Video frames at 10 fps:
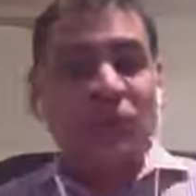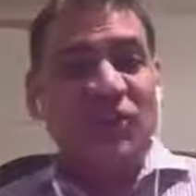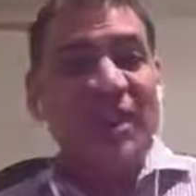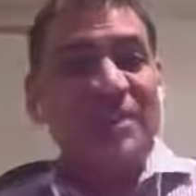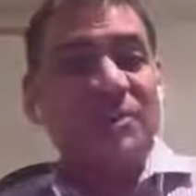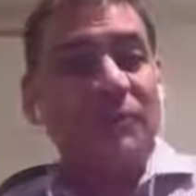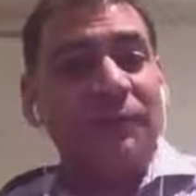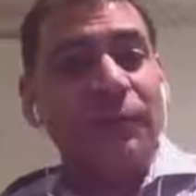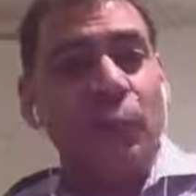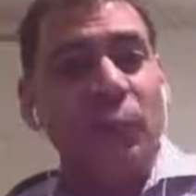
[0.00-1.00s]
change the
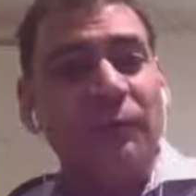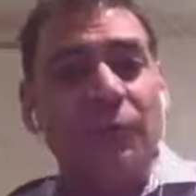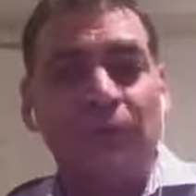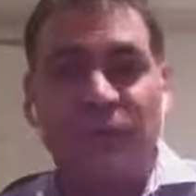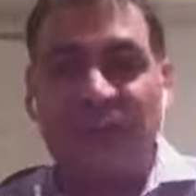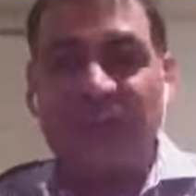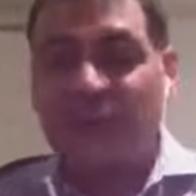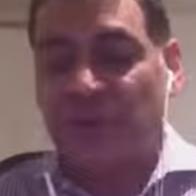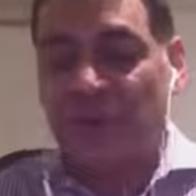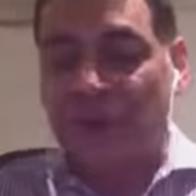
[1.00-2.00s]
flow of their
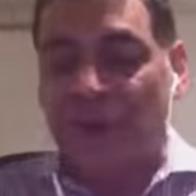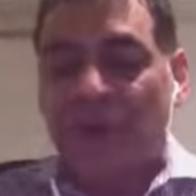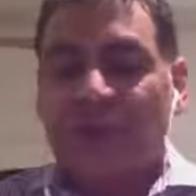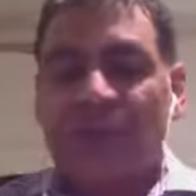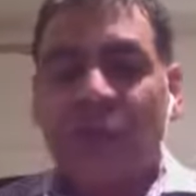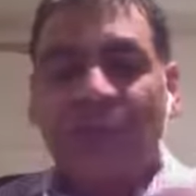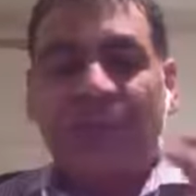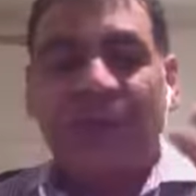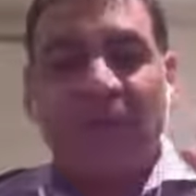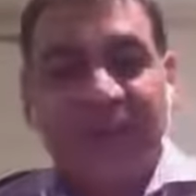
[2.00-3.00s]
procedure. So
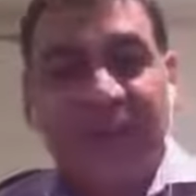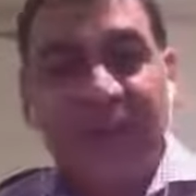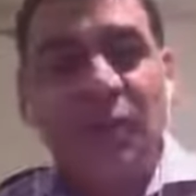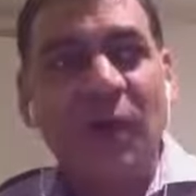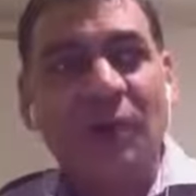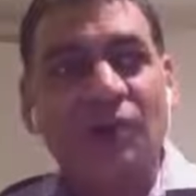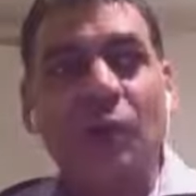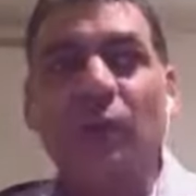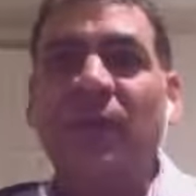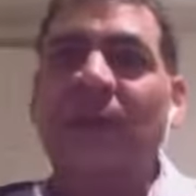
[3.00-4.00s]
the TED Talk
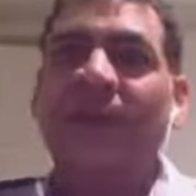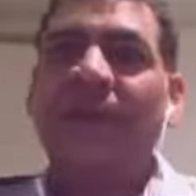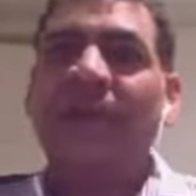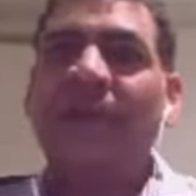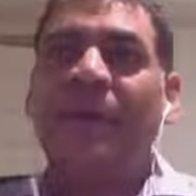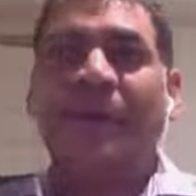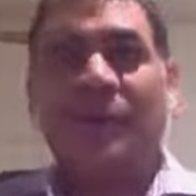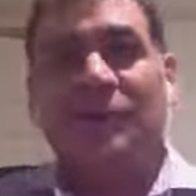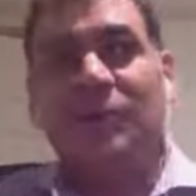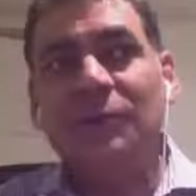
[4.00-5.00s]
showed that, and
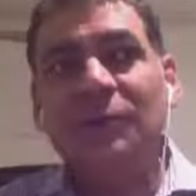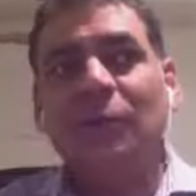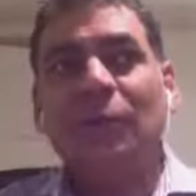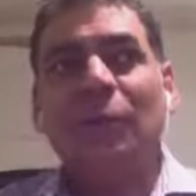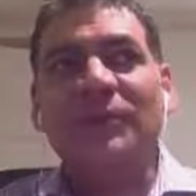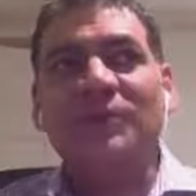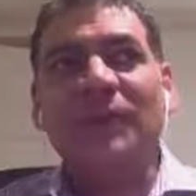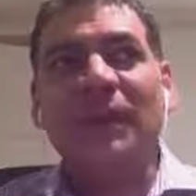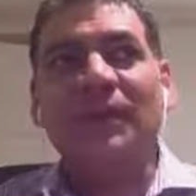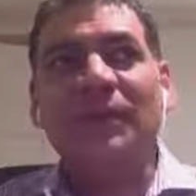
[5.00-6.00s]
the 2 newer ones
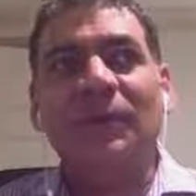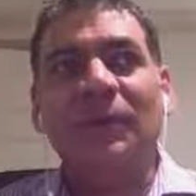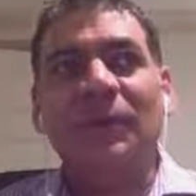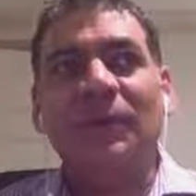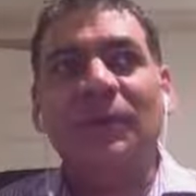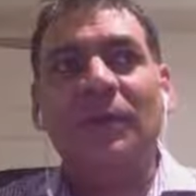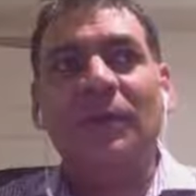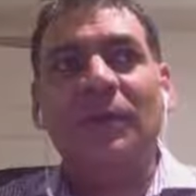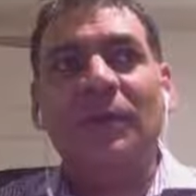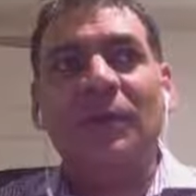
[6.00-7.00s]
came and go,
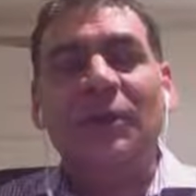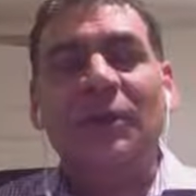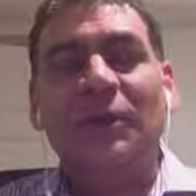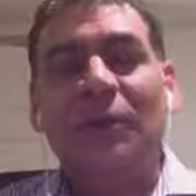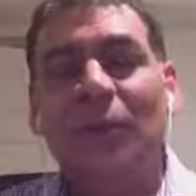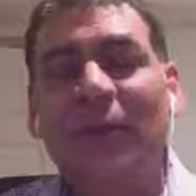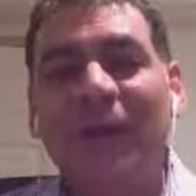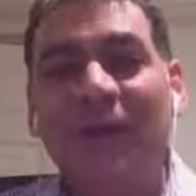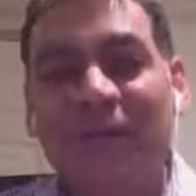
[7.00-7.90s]
you know what, if